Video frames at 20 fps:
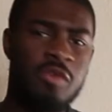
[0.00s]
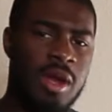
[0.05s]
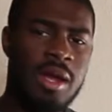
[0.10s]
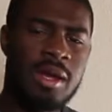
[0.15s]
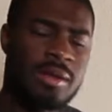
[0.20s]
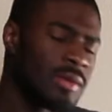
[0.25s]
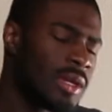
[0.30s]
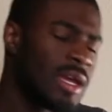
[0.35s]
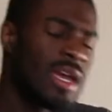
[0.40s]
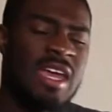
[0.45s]

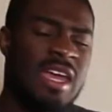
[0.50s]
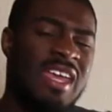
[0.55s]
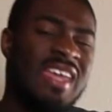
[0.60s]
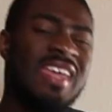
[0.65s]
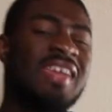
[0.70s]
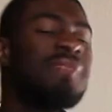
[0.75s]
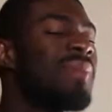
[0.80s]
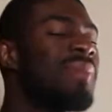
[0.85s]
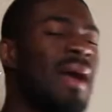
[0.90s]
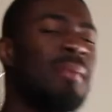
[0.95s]
friend.
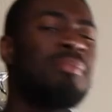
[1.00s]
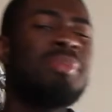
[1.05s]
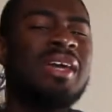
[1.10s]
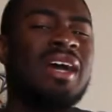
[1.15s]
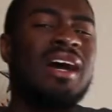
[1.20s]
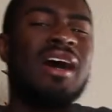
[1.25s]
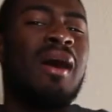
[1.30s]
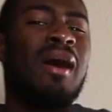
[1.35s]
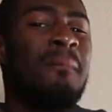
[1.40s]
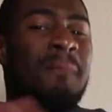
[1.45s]
He might be
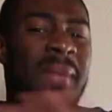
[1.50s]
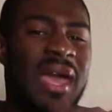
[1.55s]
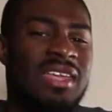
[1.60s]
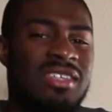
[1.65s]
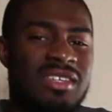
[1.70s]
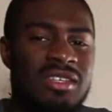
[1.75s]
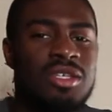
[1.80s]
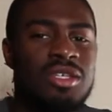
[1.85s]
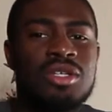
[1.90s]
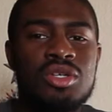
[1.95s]
an
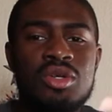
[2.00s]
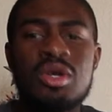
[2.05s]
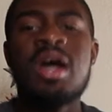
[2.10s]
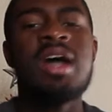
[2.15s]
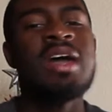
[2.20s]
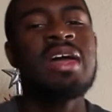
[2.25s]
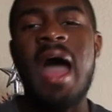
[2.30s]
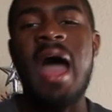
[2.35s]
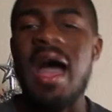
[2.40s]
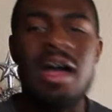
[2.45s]
amazing dude.
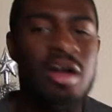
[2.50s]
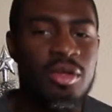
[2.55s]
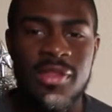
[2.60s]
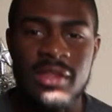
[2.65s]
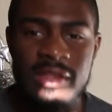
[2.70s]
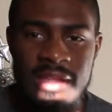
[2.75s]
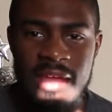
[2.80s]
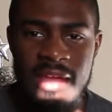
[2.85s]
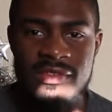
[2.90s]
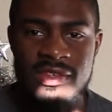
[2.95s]
I don't
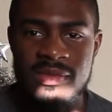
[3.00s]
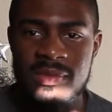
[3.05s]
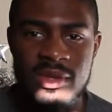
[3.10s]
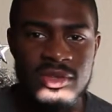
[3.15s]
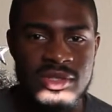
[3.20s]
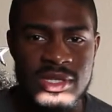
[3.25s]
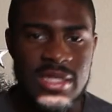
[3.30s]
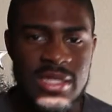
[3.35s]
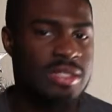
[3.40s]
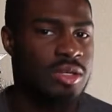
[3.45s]
think Davis
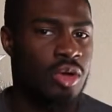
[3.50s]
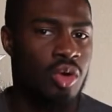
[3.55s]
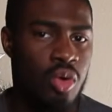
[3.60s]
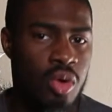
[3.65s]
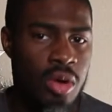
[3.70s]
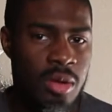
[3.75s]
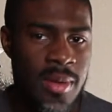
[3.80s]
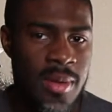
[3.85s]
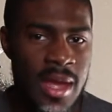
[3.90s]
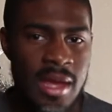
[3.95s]
Mills is a
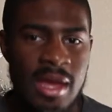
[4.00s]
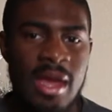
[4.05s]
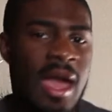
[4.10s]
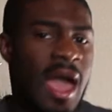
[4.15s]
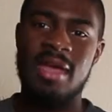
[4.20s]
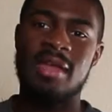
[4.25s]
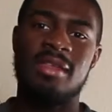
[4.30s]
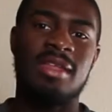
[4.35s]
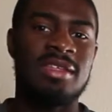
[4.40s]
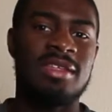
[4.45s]
quarterback.
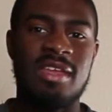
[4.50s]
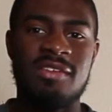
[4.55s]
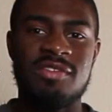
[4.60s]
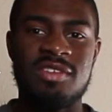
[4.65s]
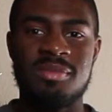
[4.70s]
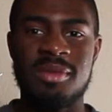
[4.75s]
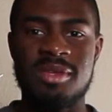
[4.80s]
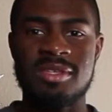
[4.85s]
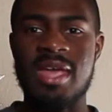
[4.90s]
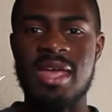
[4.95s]
I didn't like
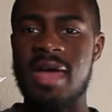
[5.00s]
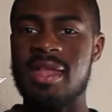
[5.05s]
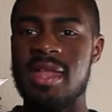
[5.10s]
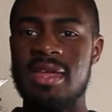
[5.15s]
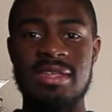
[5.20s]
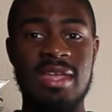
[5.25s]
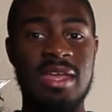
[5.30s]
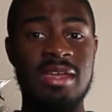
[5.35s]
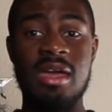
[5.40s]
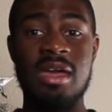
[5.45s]
Davis Mills'
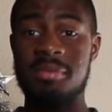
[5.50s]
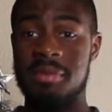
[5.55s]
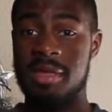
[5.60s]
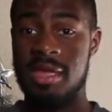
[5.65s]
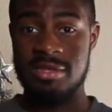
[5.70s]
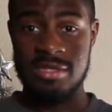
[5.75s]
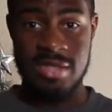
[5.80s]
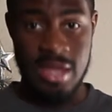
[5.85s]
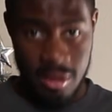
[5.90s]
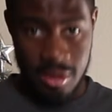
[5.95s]
highlight tape coming
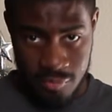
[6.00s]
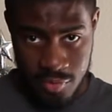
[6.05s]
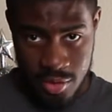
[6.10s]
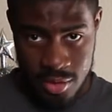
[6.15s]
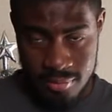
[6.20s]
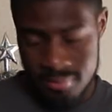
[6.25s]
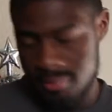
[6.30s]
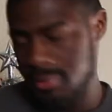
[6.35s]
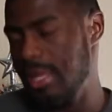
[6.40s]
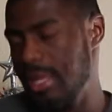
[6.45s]
out of
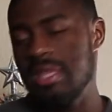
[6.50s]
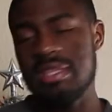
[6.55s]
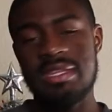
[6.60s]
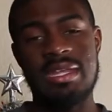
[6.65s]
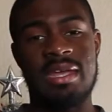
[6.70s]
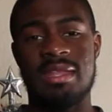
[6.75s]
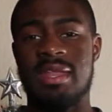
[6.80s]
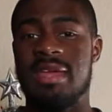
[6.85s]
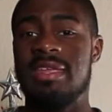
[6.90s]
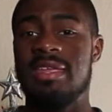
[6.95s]
Stanford.
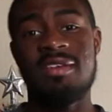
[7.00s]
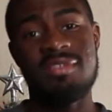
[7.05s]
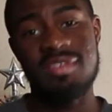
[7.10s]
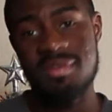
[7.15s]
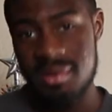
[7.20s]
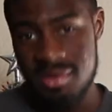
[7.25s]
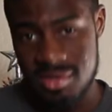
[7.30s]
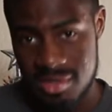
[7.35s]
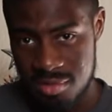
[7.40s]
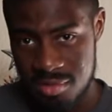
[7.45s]
Didn't like
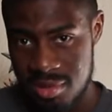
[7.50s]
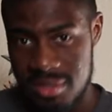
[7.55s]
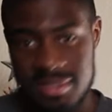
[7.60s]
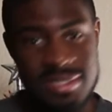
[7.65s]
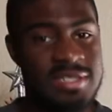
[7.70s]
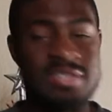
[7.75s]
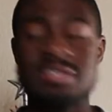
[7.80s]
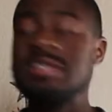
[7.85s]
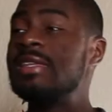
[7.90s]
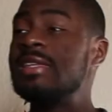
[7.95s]
Davis Mills in
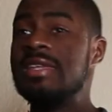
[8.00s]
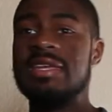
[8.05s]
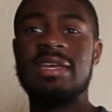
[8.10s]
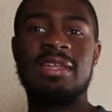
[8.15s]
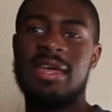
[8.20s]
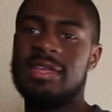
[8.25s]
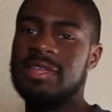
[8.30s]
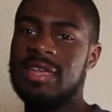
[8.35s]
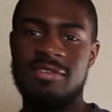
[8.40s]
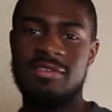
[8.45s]
preseason.
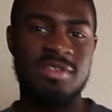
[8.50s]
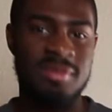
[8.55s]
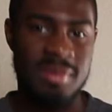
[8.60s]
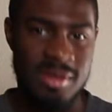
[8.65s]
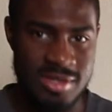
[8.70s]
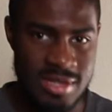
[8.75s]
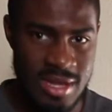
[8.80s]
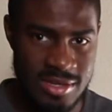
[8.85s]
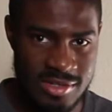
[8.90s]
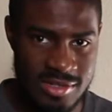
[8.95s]
Didn't like Davis
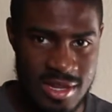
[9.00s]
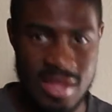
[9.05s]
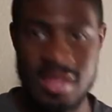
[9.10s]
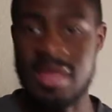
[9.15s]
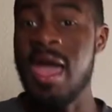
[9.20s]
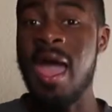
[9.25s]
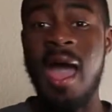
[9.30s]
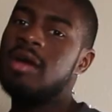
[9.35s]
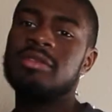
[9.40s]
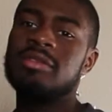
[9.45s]
Mills yesterday.
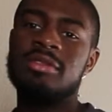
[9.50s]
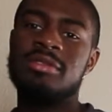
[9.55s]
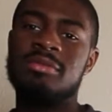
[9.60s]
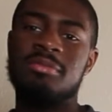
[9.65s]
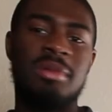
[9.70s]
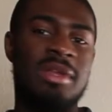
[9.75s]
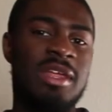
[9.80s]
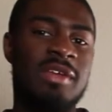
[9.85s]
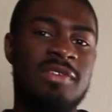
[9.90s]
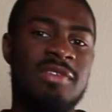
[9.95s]
I
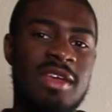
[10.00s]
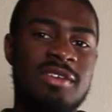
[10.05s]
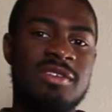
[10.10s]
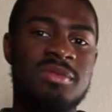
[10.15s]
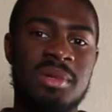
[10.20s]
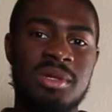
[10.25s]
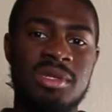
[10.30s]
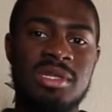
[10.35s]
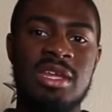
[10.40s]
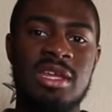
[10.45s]
don't believe
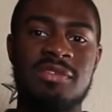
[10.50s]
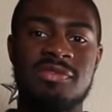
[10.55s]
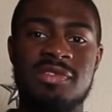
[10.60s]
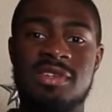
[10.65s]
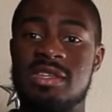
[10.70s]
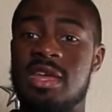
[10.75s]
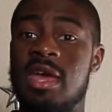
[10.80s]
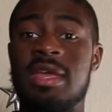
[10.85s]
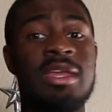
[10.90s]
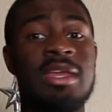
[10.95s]
Davis Mills gives
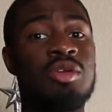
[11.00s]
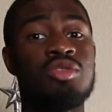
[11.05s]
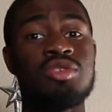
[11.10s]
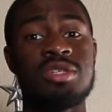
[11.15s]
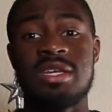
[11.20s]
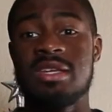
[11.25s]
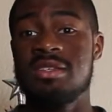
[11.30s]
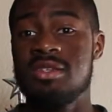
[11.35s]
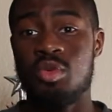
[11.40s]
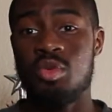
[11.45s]
us a
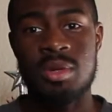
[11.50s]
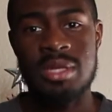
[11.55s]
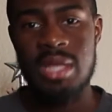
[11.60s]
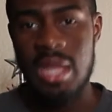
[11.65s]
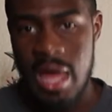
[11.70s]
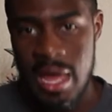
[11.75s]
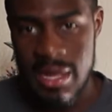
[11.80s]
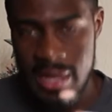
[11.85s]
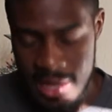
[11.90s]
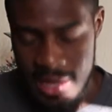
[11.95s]
huge chance to win a
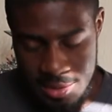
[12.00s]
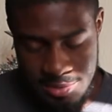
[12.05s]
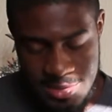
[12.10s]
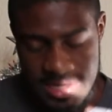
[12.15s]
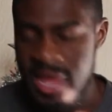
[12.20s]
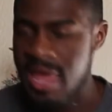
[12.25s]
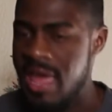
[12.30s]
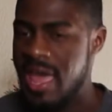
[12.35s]
lot of games.